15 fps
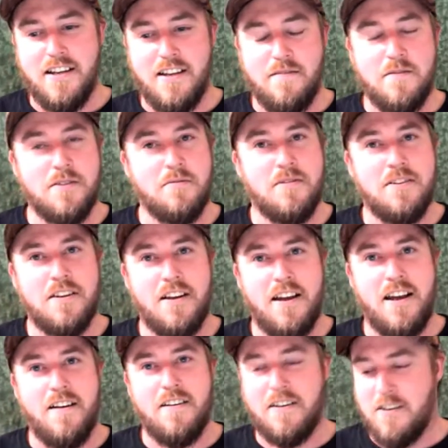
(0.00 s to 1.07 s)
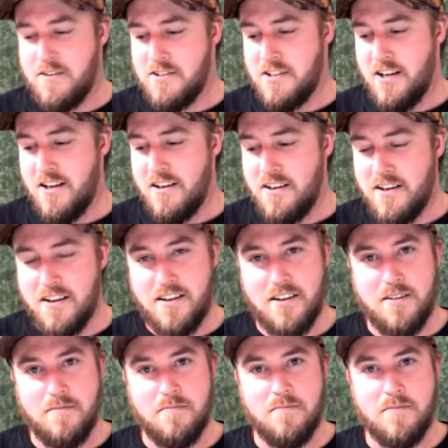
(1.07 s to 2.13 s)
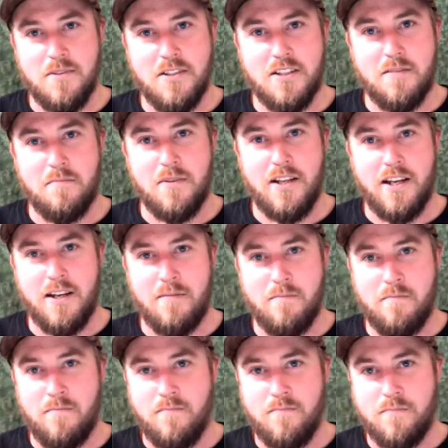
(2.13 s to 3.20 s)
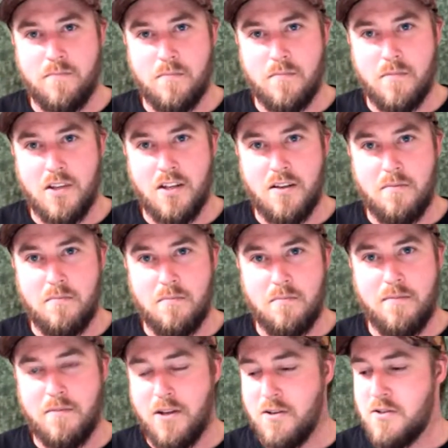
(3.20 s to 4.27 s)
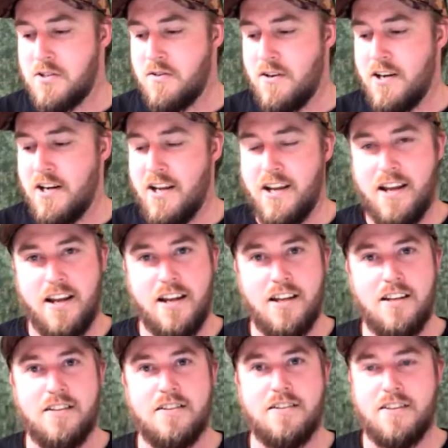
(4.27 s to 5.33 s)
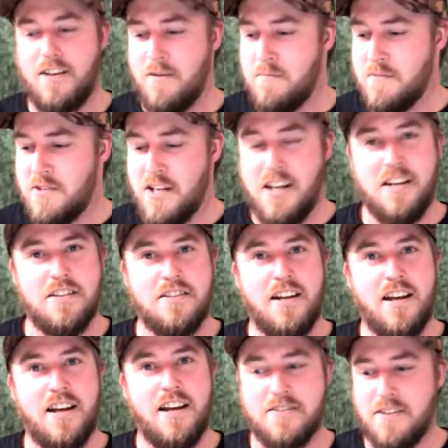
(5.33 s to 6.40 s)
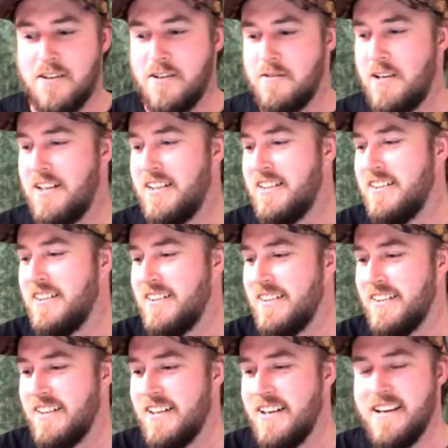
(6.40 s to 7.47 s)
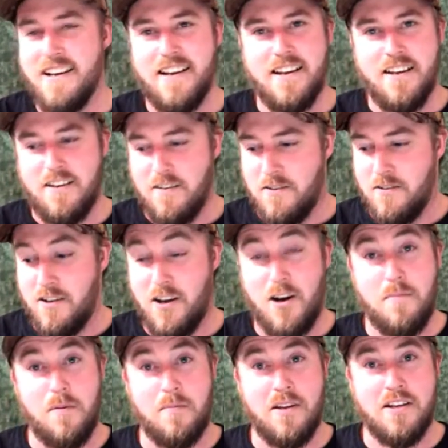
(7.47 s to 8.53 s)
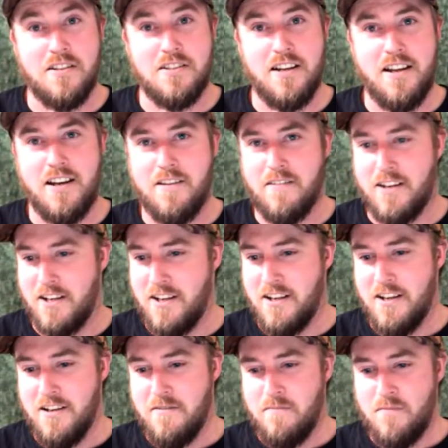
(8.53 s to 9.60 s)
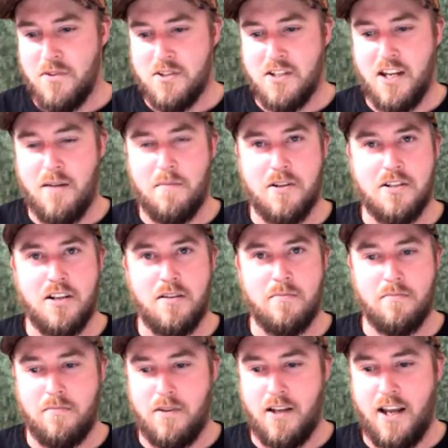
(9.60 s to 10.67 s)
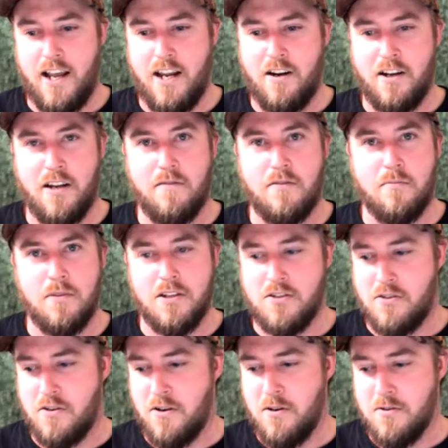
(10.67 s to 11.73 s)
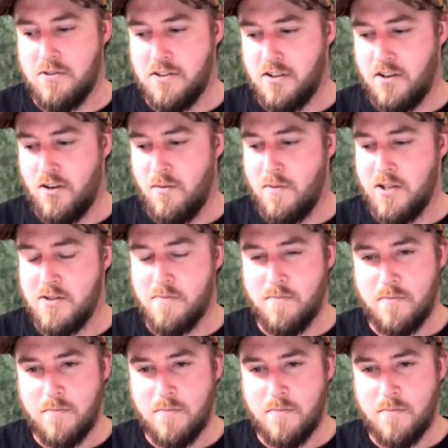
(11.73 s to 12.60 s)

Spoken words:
you just wanted to know how I got started, you can blame those three, and I'm here to stay. So, well, I hope I'm here to stay anyway, and see how much hate I get from these trolls in the comments.